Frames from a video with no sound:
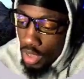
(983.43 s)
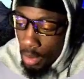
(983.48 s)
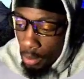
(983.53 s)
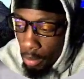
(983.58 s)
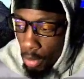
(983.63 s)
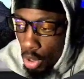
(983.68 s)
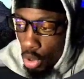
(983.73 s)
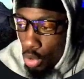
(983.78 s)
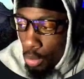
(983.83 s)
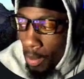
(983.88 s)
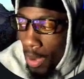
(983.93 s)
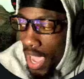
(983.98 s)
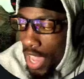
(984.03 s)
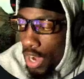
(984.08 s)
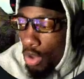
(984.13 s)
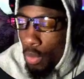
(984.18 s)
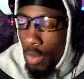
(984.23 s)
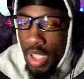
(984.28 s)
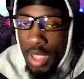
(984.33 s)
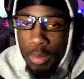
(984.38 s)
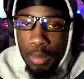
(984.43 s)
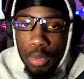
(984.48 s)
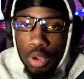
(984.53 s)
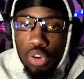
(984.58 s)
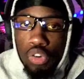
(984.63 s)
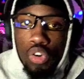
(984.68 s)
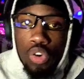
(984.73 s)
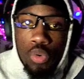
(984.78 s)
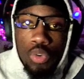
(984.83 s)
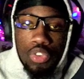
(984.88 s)
Bro, by the way,
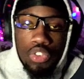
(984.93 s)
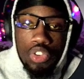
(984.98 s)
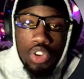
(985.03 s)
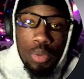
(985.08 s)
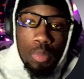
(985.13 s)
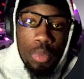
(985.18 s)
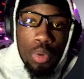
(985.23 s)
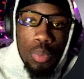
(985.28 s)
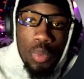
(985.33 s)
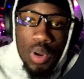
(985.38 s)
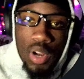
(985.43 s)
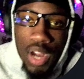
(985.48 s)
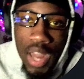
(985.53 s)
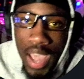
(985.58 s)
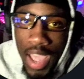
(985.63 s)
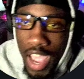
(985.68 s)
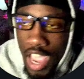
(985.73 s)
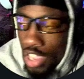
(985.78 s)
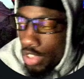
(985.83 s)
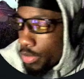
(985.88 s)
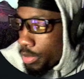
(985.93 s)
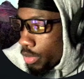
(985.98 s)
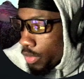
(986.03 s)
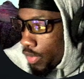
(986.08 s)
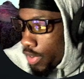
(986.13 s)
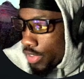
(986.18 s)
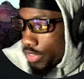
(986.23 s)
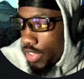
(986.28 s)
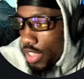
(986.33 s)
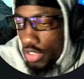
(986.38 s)
Miro is number one in the Heisman
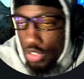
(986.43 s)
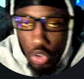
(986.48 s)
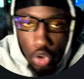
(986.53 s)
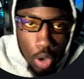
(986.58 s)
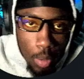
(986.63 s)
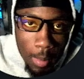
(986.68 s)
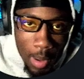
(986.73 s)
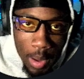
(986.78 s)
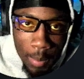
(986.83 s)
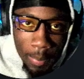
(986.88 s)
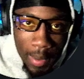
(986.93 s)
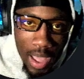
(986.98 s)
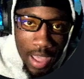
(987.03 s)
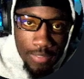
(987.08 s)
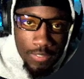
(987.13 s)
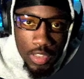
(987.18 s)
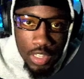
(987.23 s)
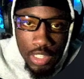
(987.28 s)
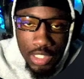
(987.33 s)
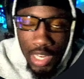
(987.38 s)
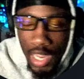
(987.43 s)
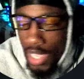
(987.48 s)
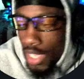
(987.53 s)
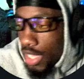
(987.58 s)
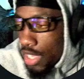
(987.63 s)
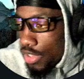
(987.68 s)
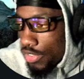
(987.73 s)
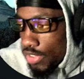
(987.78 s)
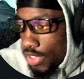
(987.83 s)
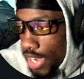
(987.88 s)
race. They talking about Pavia like
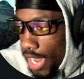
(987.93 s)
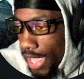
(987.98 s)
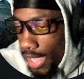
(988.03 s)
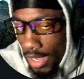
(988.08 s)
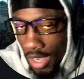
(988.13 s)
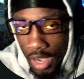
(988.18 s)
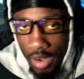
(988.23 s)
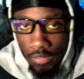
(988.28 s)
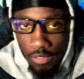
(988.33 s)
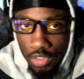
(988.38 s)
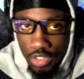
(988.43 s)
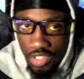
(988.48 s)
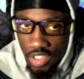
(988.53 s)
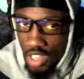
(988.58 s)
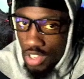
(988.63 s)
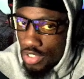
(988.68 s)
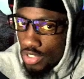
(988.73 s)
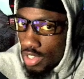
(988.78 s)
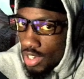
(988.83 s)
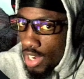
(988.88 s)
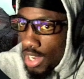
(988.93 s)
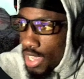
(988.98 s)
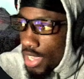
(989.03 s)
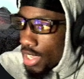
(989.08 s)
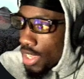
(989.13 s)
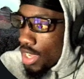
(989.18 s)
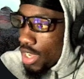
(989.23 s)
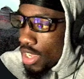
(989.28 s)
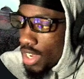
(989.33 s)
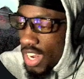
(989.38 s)
he's in that conversation. Like
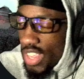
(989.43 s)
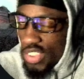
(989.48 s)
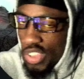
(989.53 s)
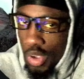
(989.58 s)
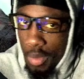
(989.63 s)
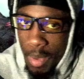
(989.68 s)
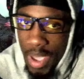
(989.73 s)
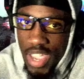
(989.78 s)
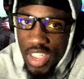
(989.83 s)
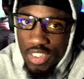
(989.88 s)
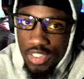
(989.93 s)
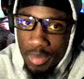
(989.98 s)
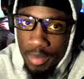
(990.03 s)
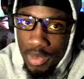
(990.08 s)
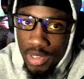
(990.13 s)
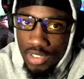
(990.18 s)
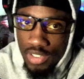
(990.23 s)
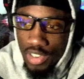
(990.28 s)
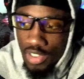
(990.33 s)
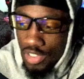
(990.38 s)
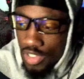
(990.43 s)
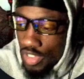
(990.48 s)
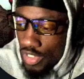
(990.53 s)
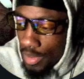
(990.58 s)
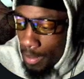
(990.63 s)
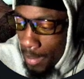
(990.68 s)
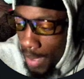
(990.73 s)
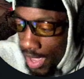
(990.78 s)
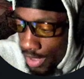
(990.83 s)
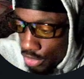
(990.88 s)
they talking about he's a magician, he's a
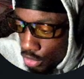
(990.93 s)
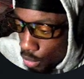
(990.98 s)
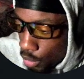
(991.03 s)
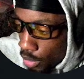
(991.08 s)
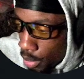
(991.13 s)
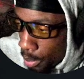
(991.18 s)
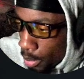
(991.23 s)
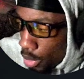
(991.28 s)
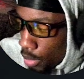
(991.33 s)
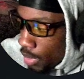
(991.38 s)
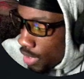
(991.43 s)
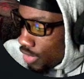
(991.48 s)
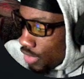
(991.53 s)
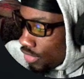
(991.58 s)
master with the ball. What he